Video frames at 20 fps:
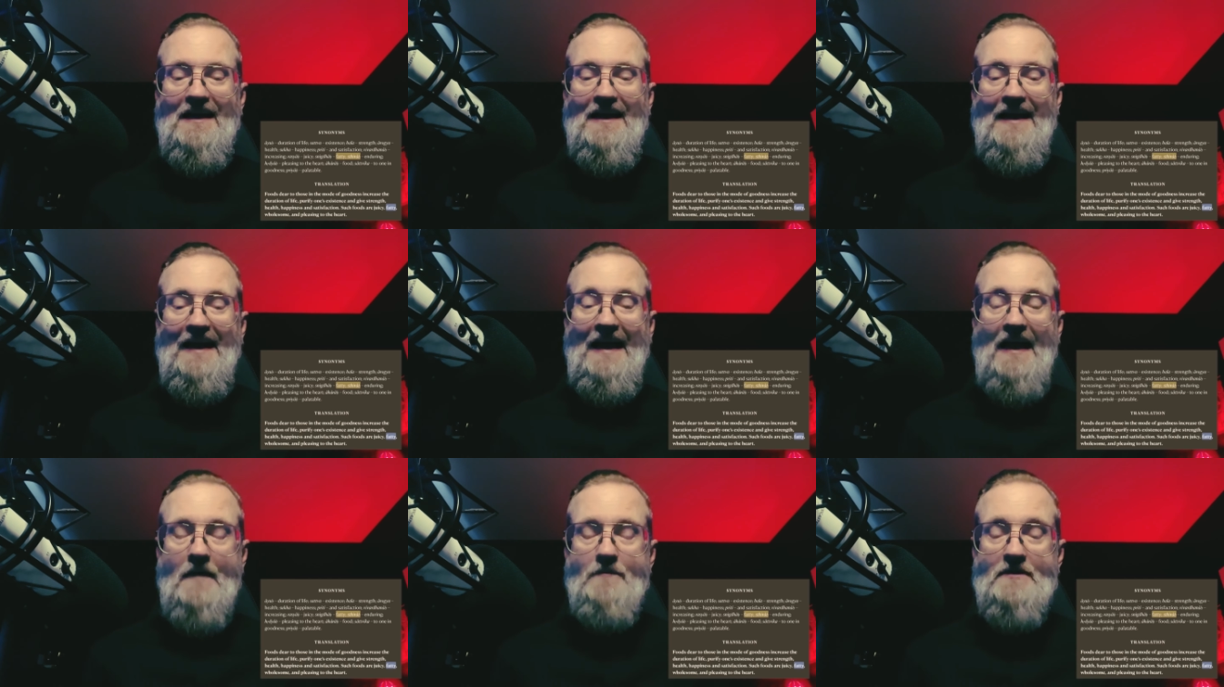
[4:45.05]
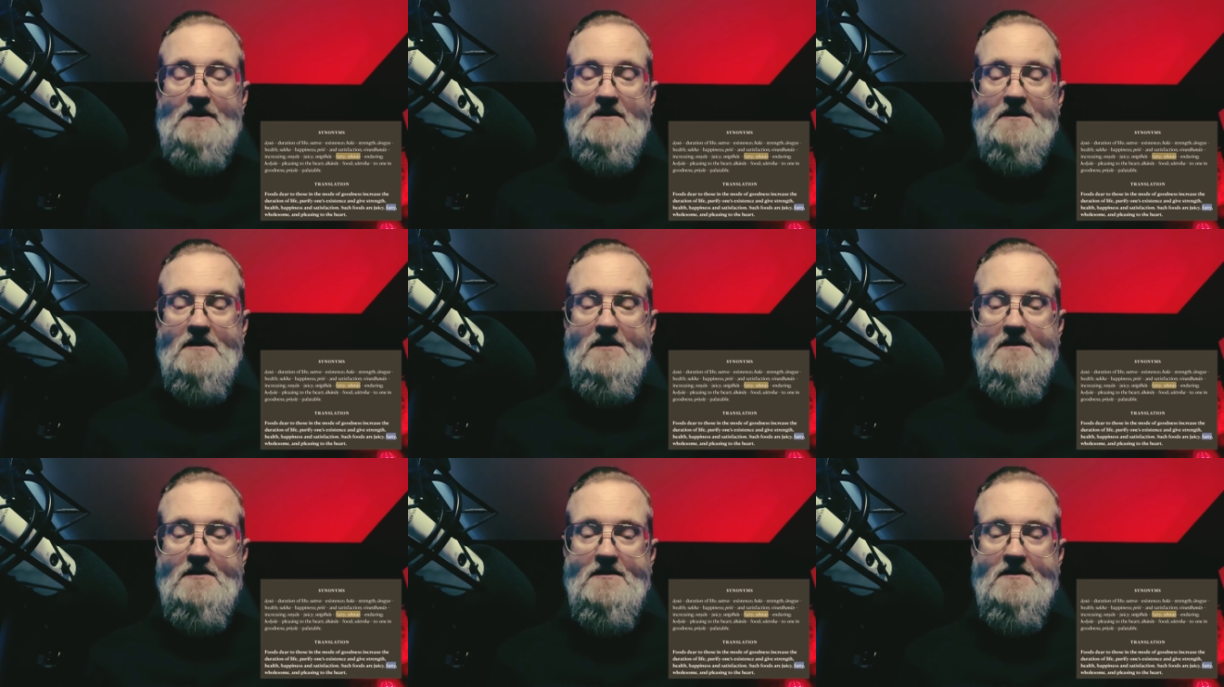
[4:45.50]

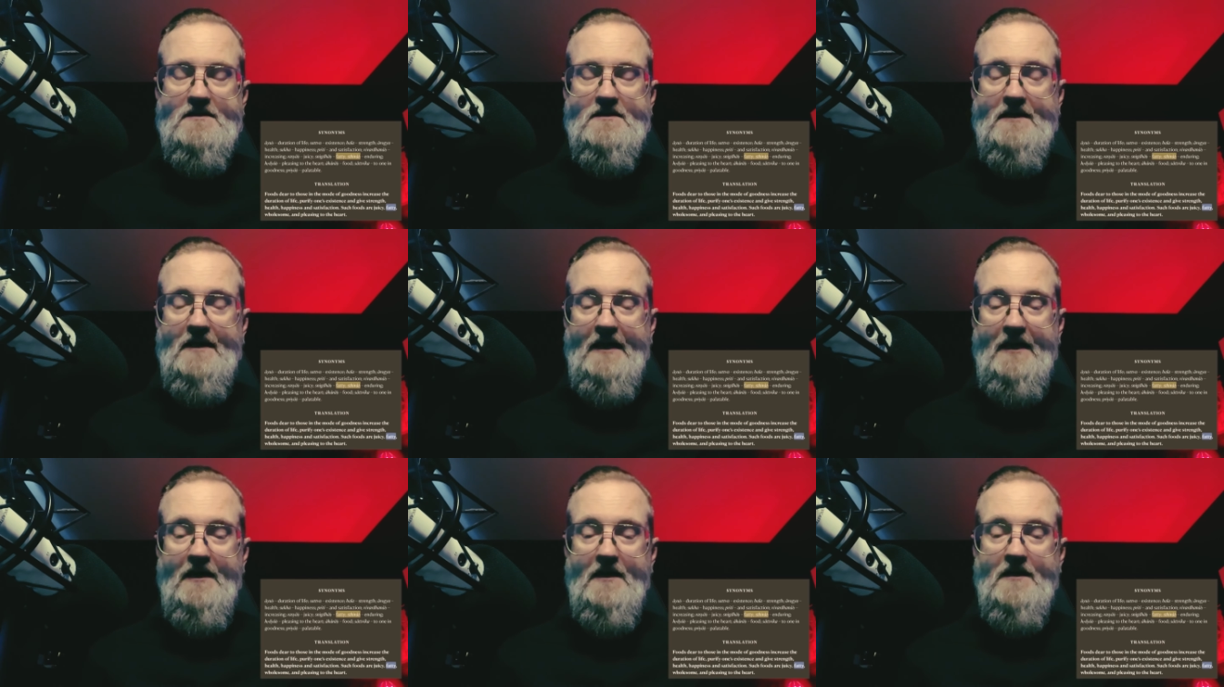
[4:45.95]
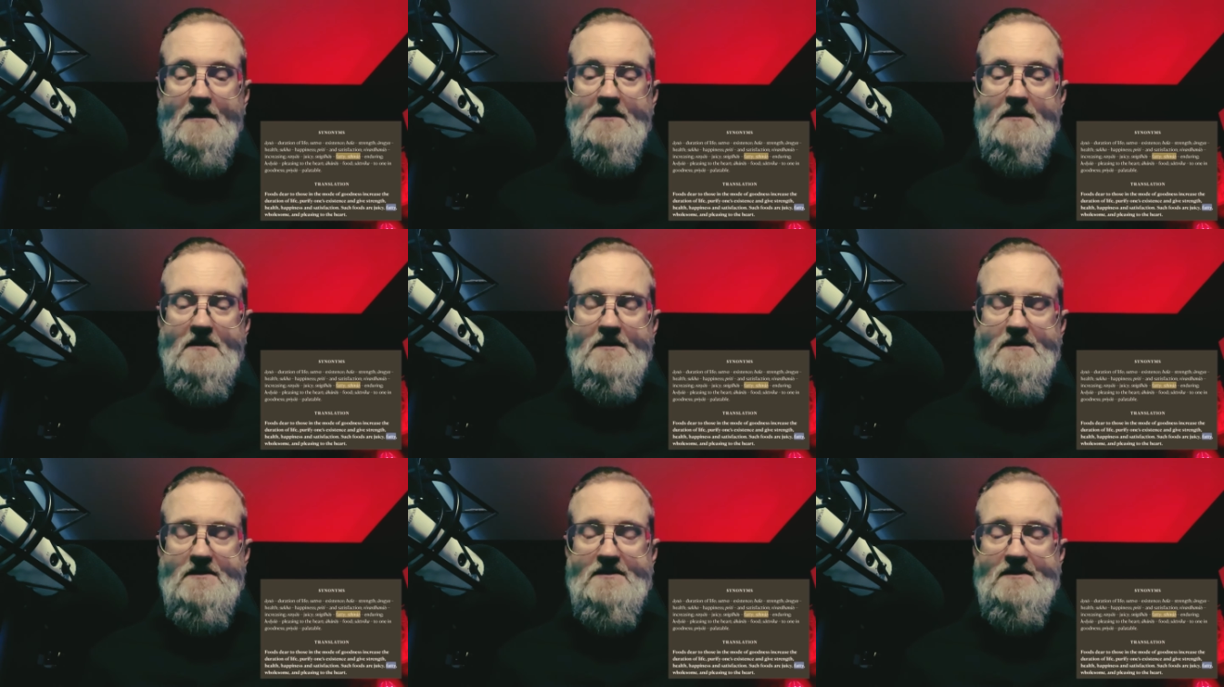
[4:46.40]
happiness, and
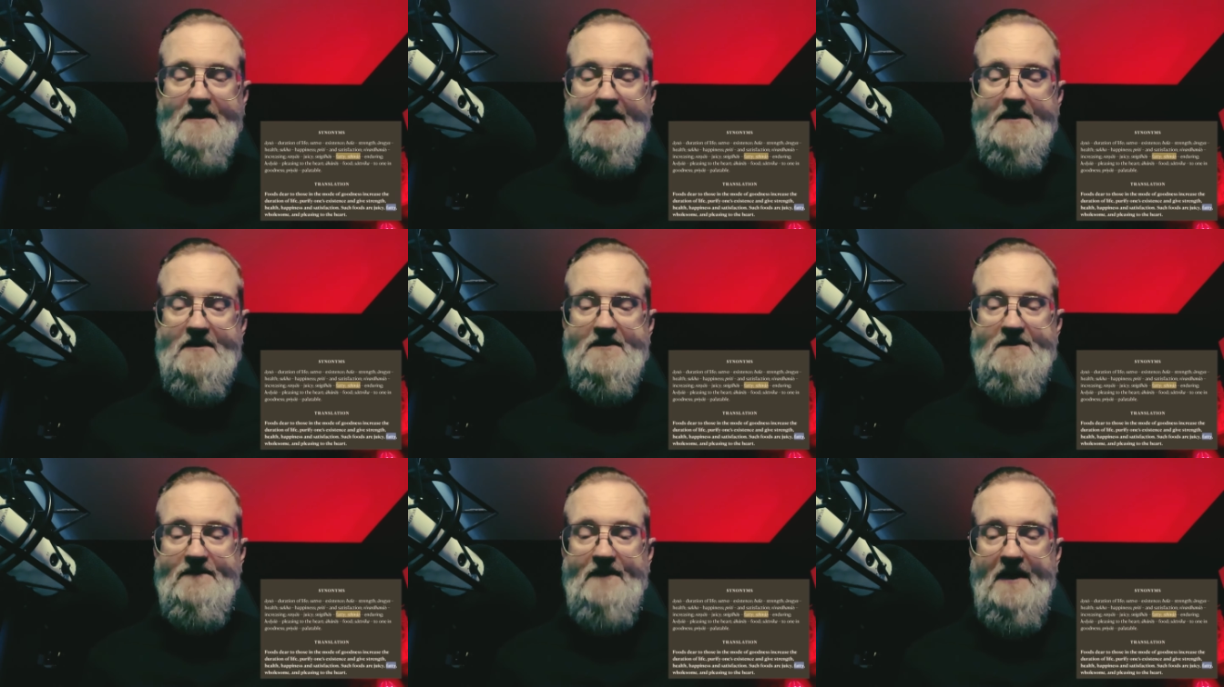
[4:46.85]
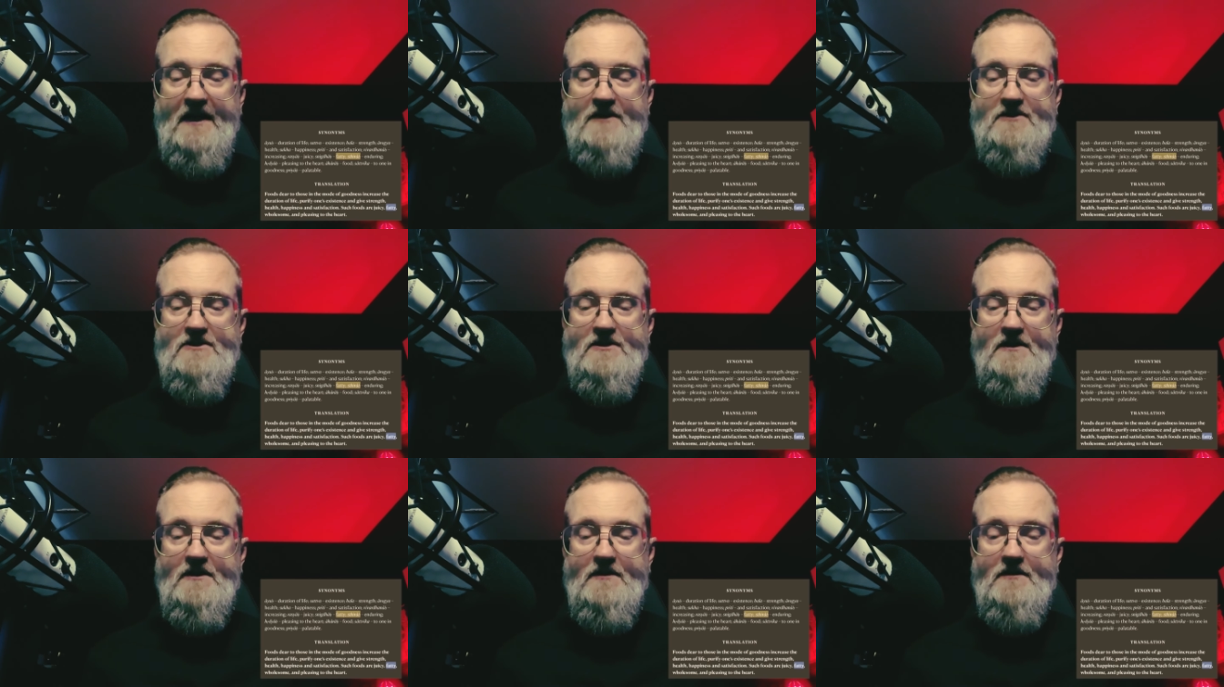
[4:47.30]

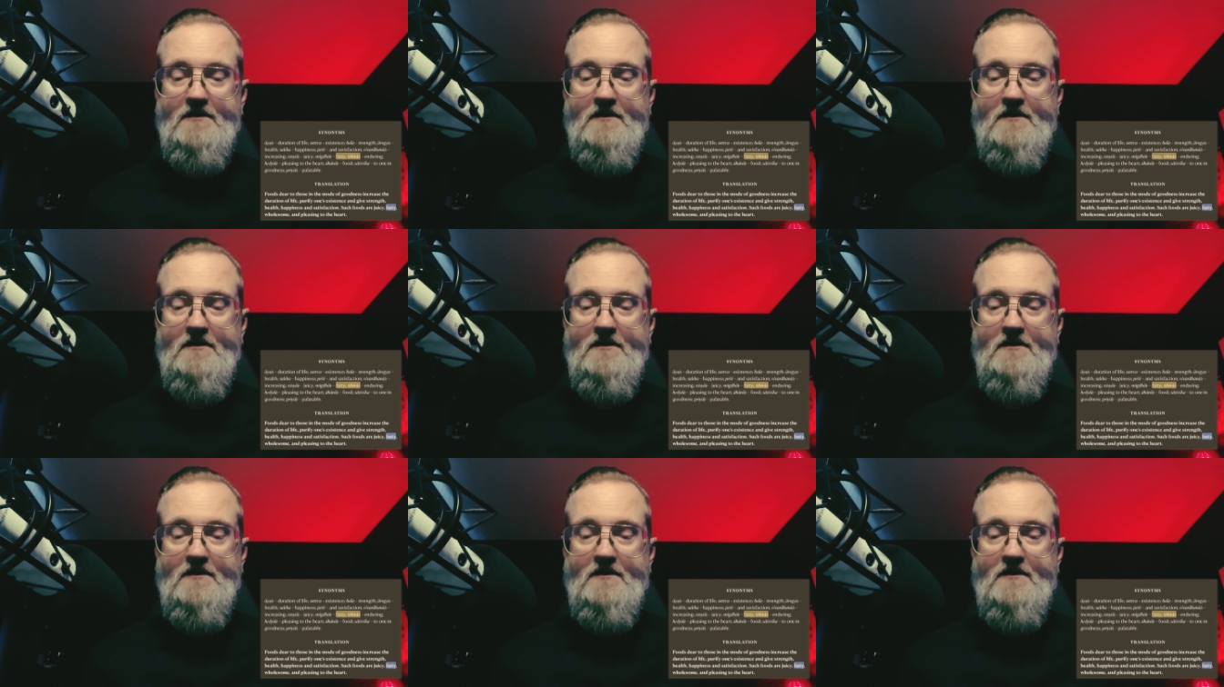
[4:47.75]
satisfaction.